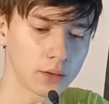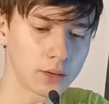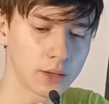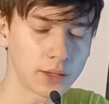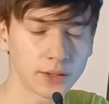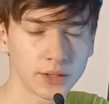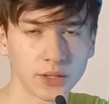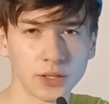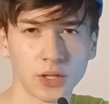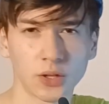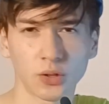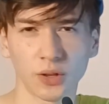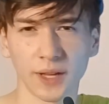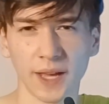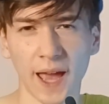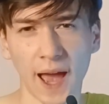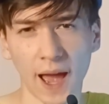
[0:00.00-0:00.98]

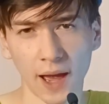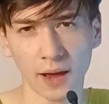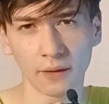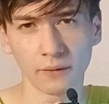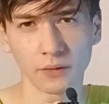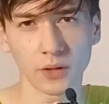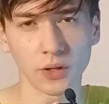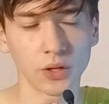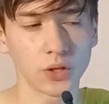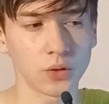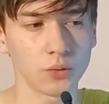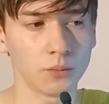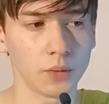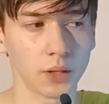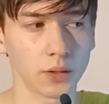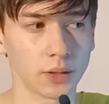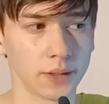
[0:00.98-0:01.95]
necessarily have the
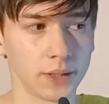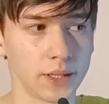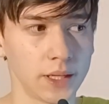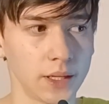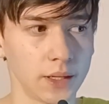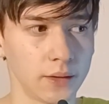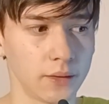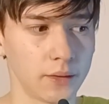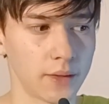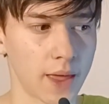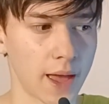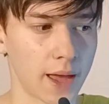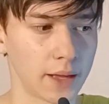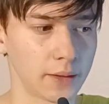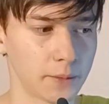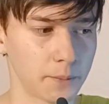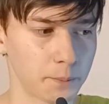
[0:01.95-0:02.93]
humility
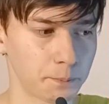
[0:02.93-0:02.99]
that